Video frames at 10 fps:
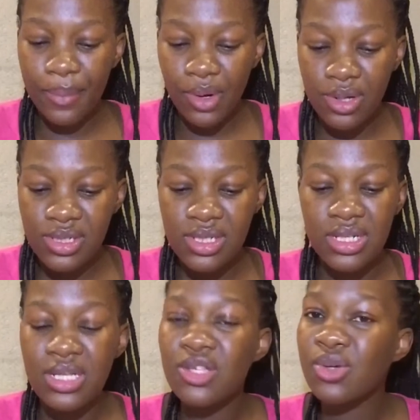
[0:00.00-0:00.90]

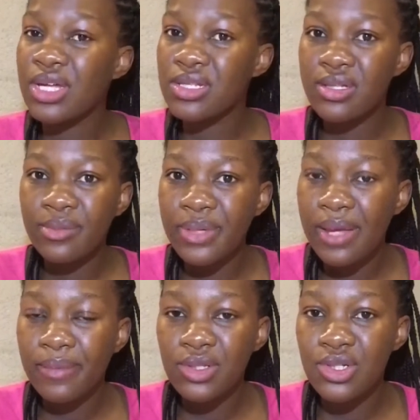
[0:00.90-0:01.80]
porosity, you can still be
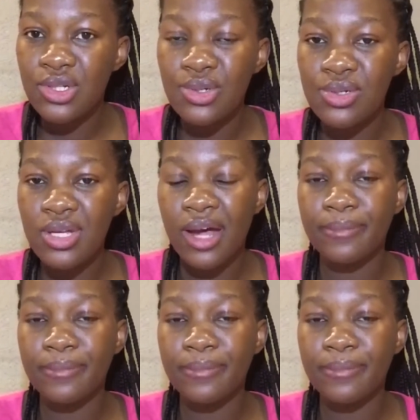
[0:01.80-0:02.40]
able to use